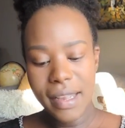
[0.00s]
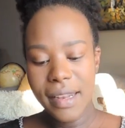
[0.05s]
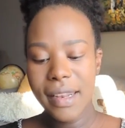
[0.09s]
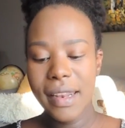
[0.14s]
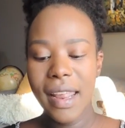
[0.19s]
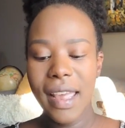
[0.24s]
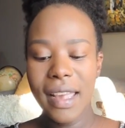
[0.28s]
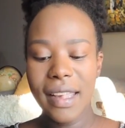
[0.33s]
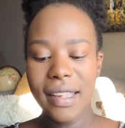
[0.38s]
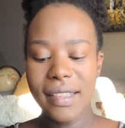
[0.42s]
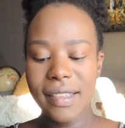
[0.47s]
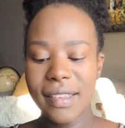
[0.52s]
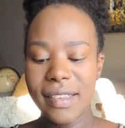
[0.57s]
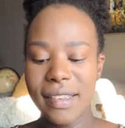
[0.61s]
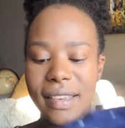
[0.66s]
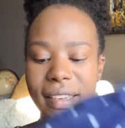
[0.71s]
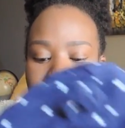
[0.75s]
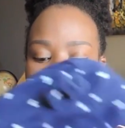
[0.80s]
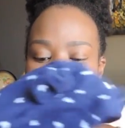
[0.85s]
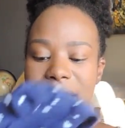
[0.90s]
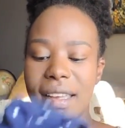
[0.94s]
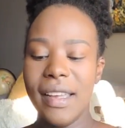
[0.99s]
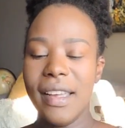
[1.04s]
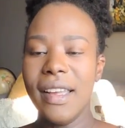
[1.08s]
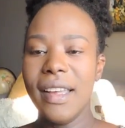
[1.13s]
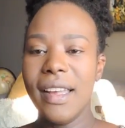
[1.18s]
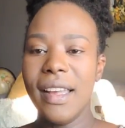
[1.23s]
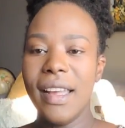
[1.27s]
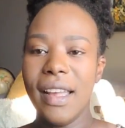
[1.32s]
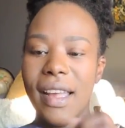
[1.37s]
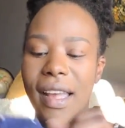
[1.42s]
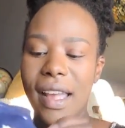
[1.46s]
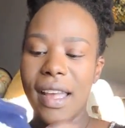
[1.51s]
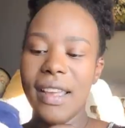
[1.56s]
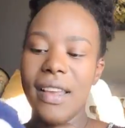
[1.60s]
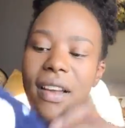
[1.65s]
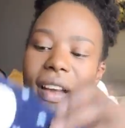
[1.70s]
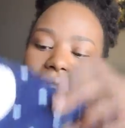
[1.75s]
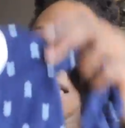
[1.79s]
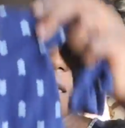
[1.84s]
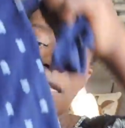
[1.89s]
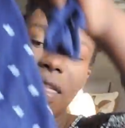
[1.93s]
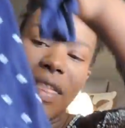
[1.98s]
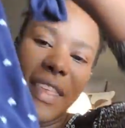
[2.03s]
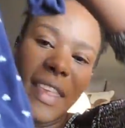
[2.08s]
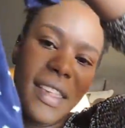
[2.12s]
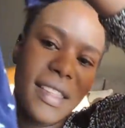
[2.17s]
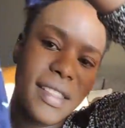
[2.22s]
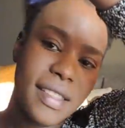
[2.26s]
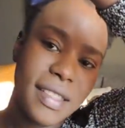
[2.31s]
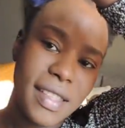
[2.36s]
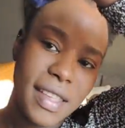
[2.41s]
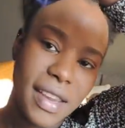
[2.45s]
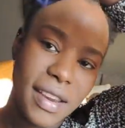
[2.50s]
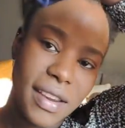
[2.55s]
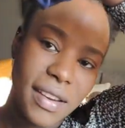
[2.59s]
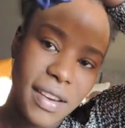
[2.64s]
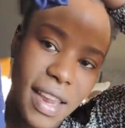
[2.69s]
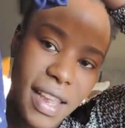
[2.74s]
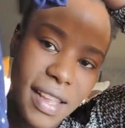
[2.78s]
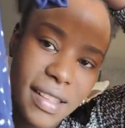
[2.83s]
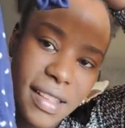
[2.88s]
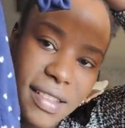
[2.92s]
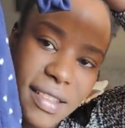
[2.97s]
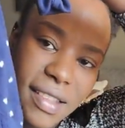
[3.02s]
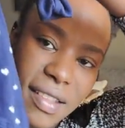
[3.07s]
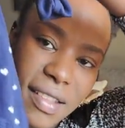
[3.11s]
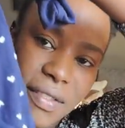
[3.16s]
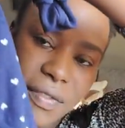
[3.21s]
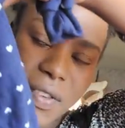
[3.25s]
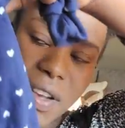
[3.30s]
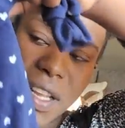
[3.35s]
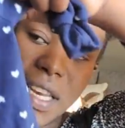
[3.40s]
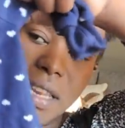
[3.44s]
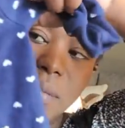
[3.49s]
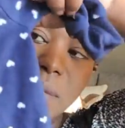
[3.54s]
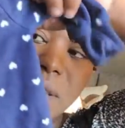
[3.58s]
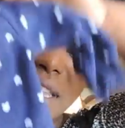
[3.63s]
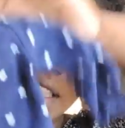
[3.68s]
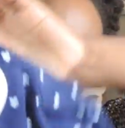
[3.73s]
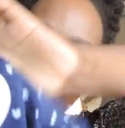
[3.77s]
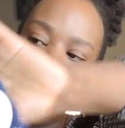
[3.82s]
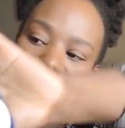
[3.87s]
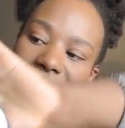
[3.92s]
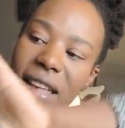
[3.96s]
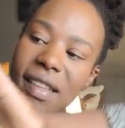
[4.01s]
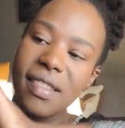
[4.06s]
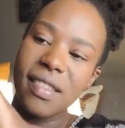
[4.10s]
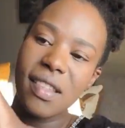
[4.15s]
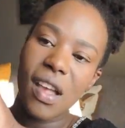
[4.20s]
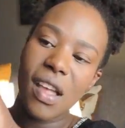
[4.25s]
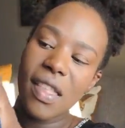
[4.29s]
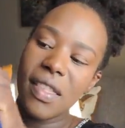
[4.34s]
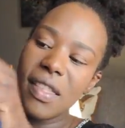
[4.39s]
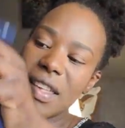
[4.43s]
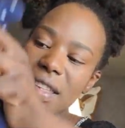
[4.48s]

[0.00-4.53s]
next, I got this there. And this is funny because I saw